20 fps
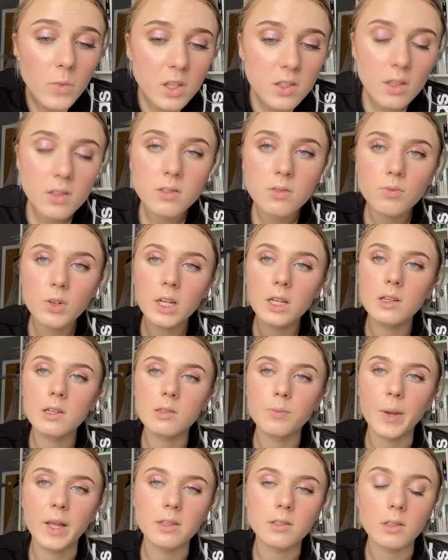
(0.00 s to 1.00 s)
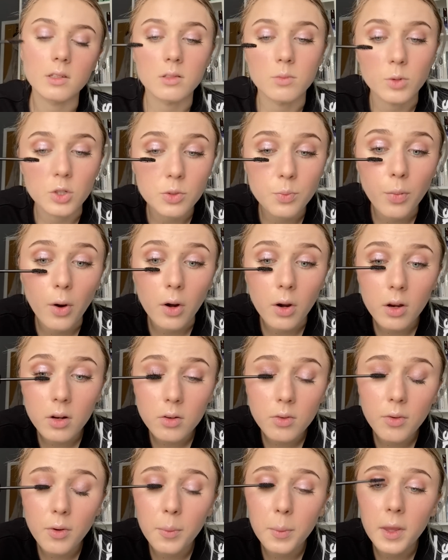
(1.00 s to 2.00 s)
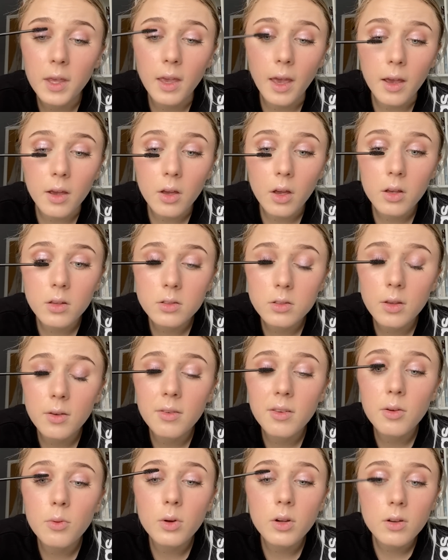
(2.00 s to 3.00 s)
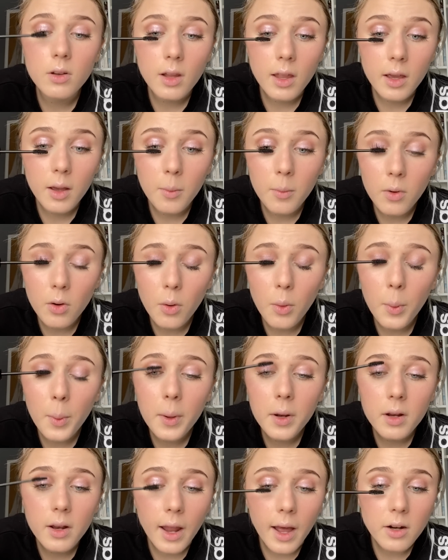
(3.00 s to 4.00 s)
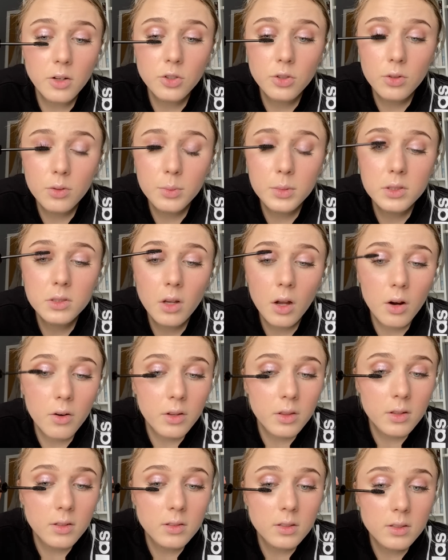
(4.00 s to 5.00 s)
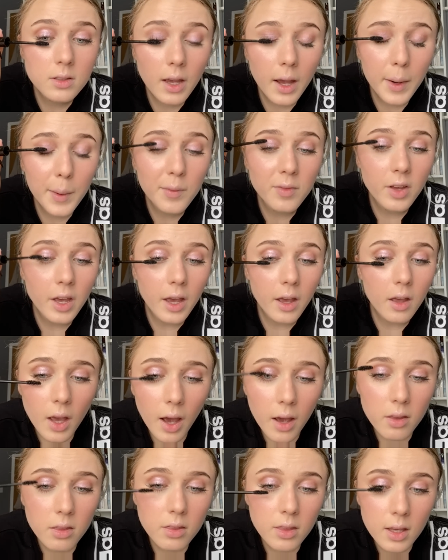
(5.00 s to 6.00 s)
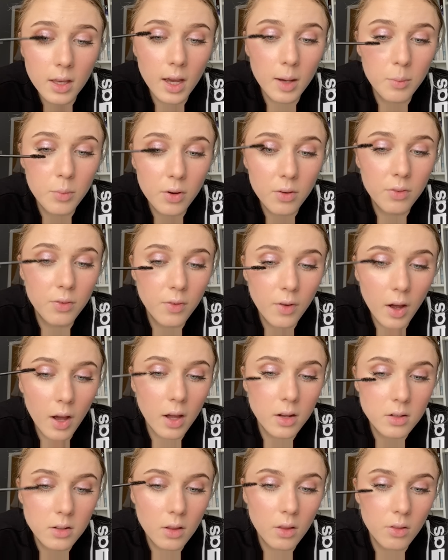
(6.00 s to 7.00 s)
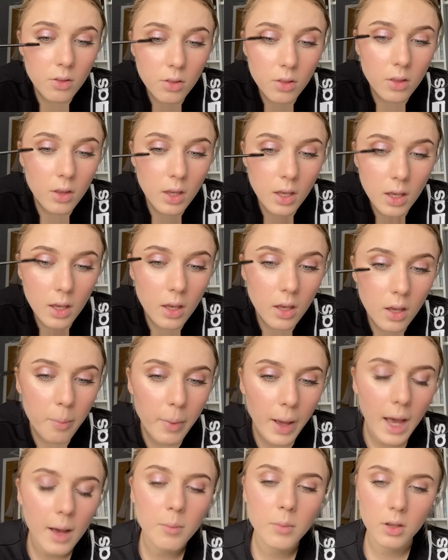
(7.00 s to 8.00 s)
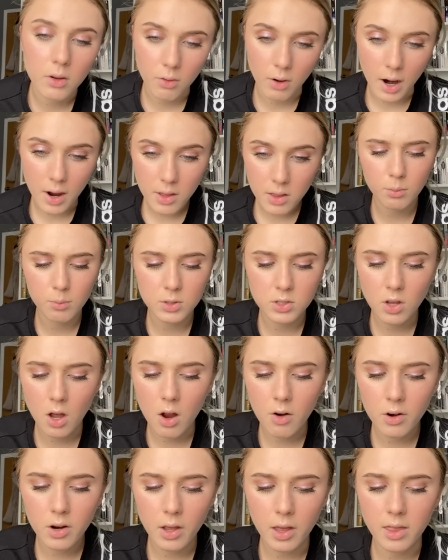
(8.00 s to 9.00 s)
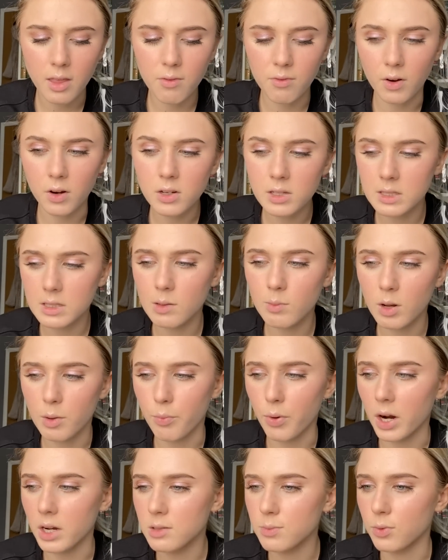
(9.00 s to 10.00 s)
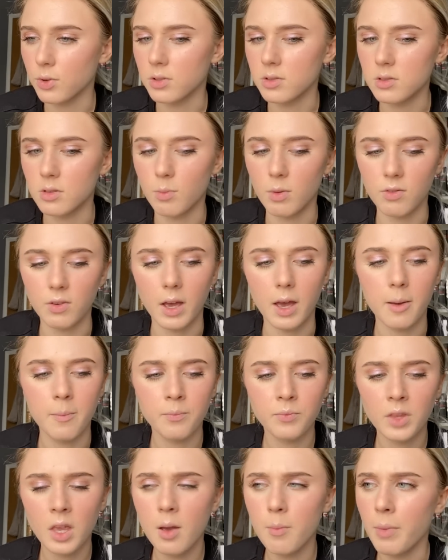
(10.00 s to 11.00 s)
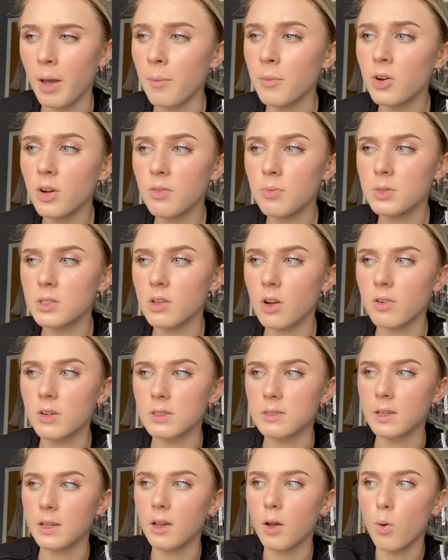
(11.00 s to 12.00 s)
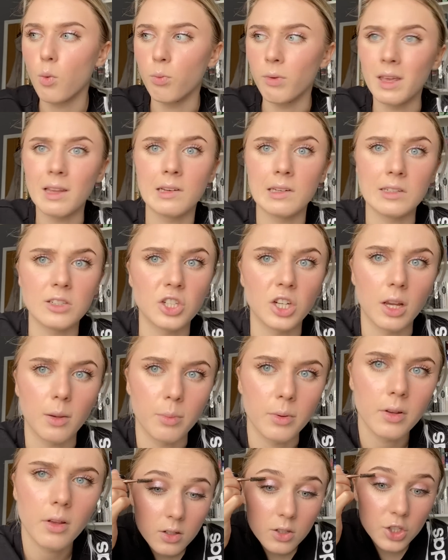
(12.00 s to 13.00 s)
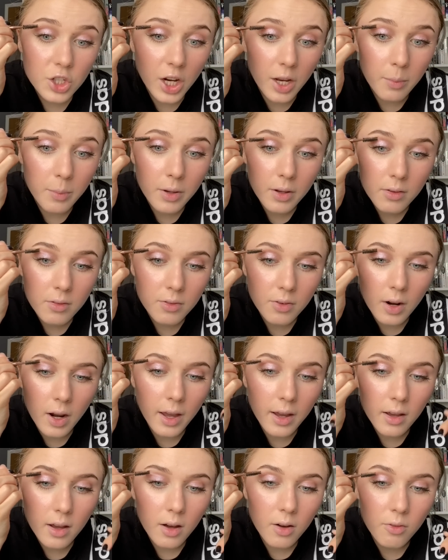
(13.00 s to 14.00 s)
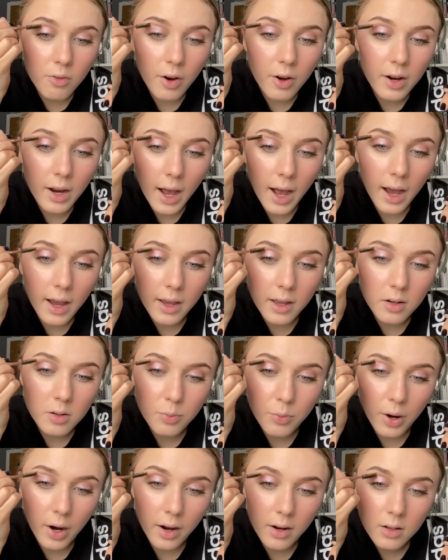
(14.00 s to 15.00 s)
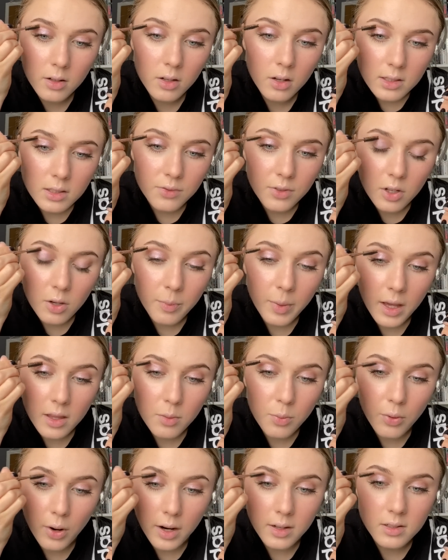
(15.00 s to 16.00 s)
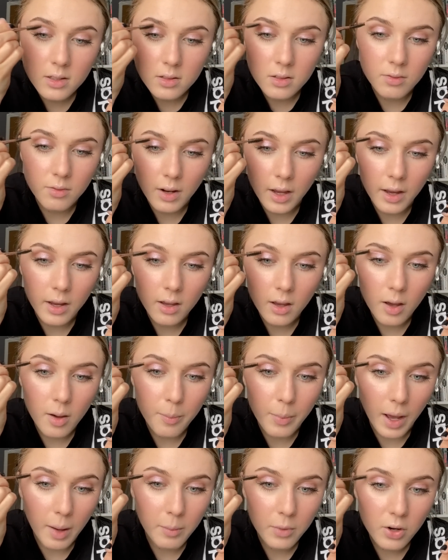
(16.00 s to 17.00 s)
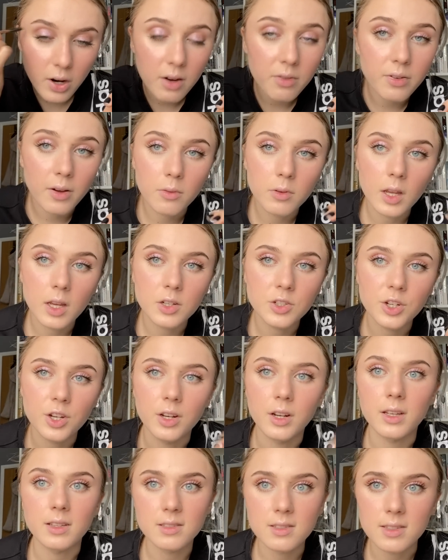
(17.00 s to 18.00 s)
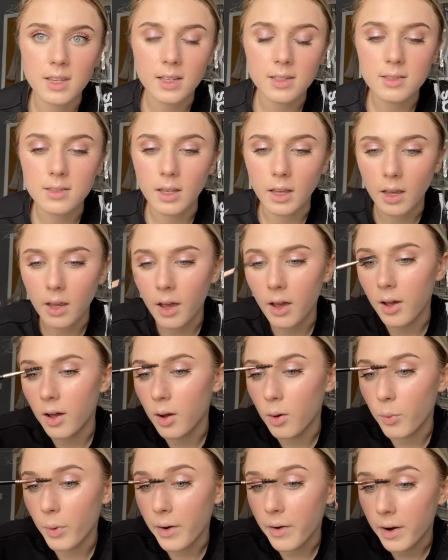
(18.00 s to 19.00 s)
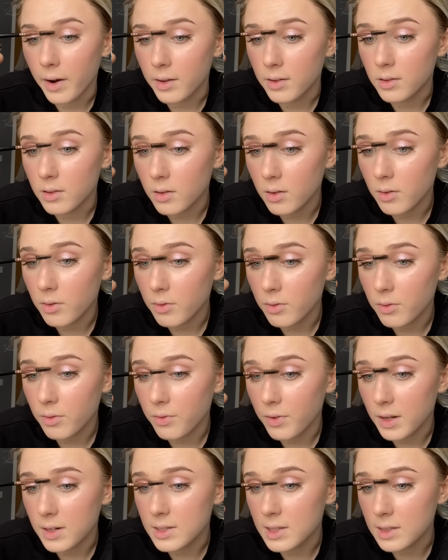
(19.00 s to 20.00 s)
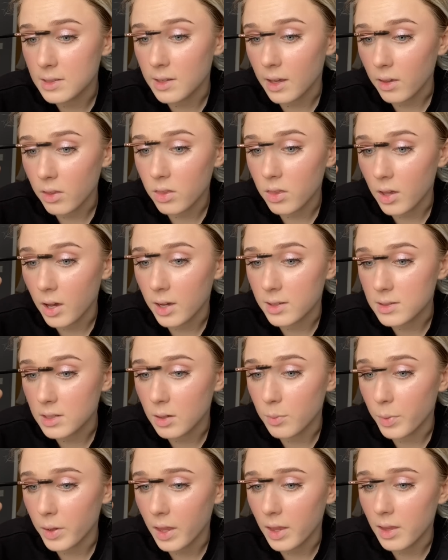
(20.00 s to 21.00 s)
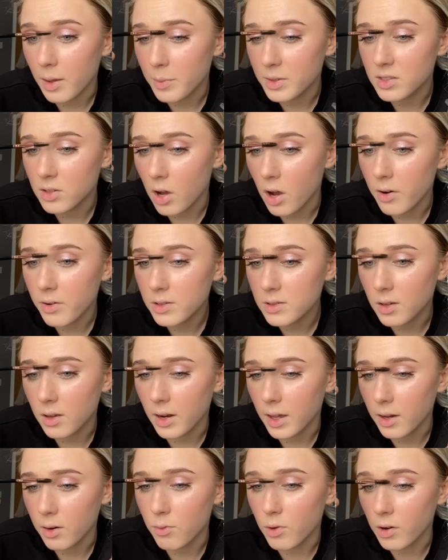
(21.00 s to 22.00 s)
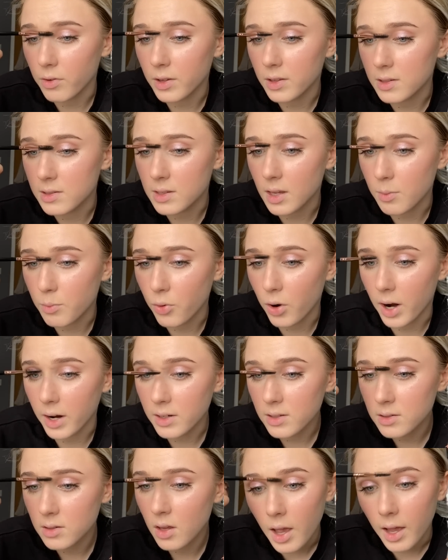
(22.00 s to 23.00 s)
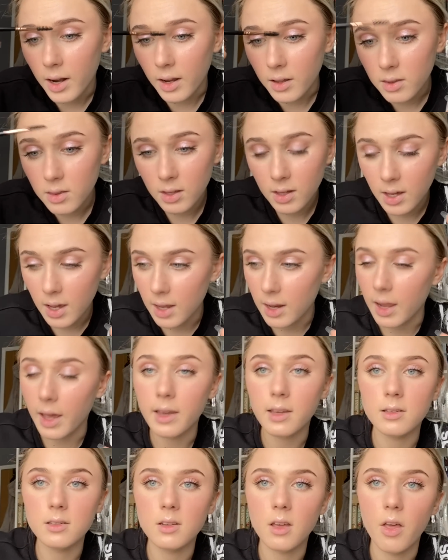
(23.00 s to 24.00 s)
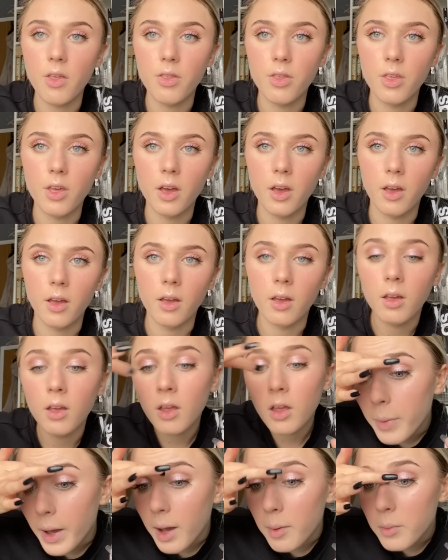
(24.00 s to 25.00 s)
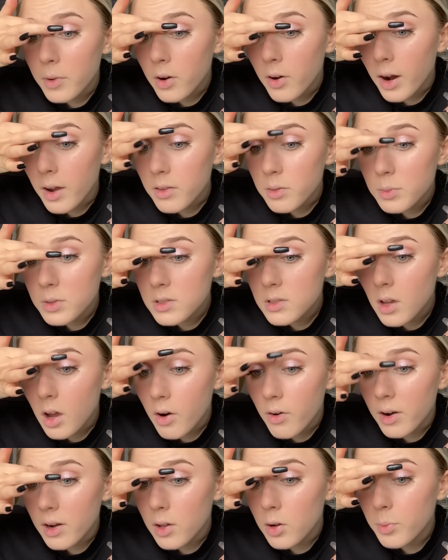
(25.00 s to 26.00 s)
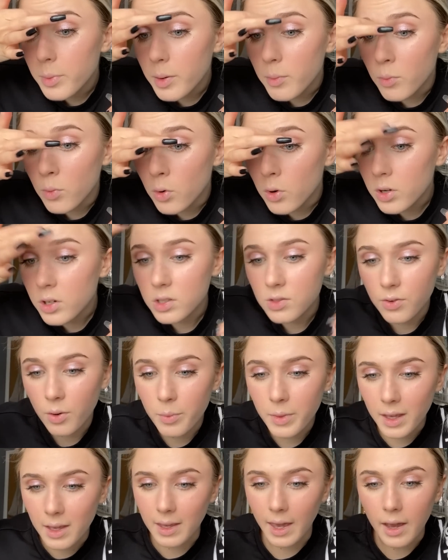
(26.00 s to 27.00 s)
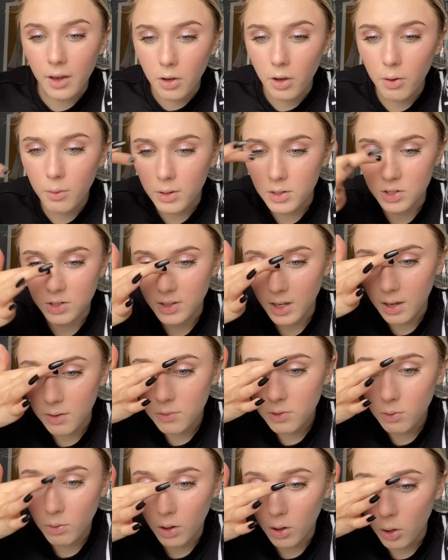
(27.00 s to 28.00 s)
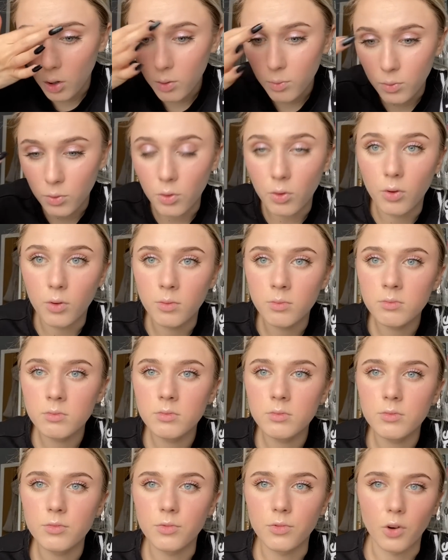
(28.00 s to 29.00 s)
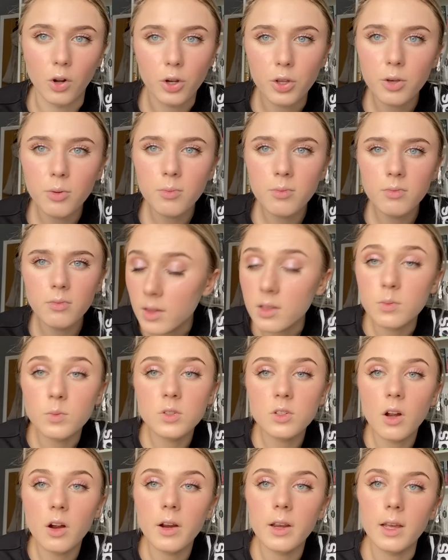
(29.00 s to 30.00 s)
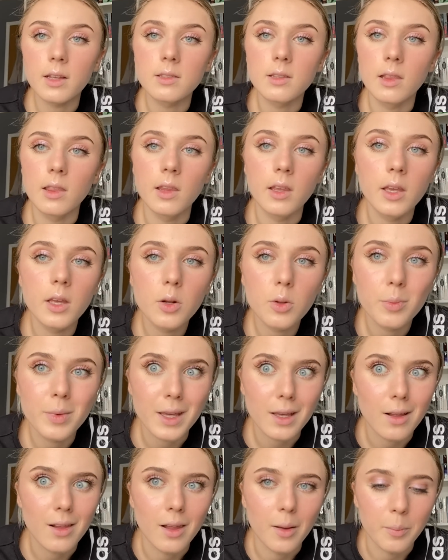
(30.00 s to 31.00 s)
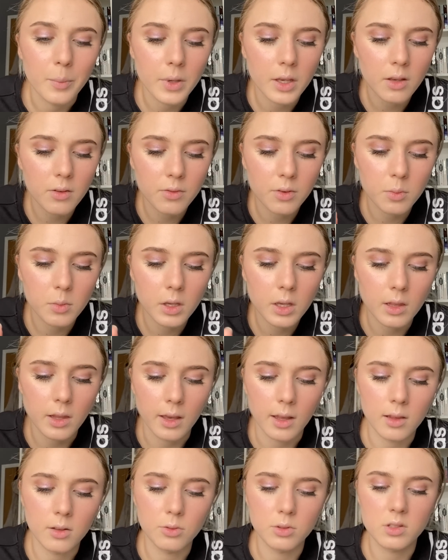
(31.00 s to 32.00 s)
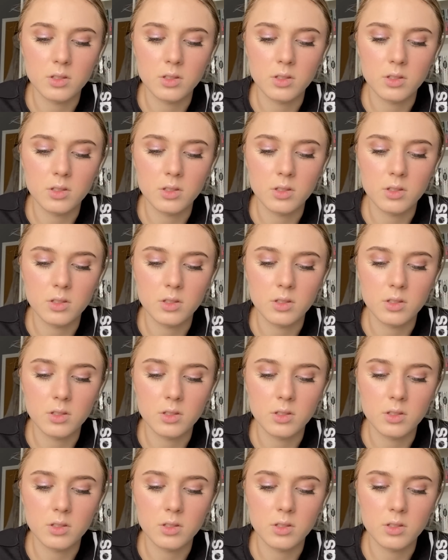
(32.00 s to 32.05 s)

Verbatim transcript: This doesn't really dispense as much product from the get-go, so if you want like a more natural mascara, this is kind of it. I think I preferred the Pat McGrath mascara, and they're very similar price points, to be fair. Pat McGrath mascara is like weirdly cheap. cheap for like a very high-end brand. So if you compare the prices of like Pat McGrath foundation, it's 60, whereas Fenty's like 30, but then their mascaras are like roughly the same price. And I think I liked the Pat McGrath mascara a little bit more because from the get-go it just gave you a lot more volume. This mascara gets a little bit clumpy for me, like a little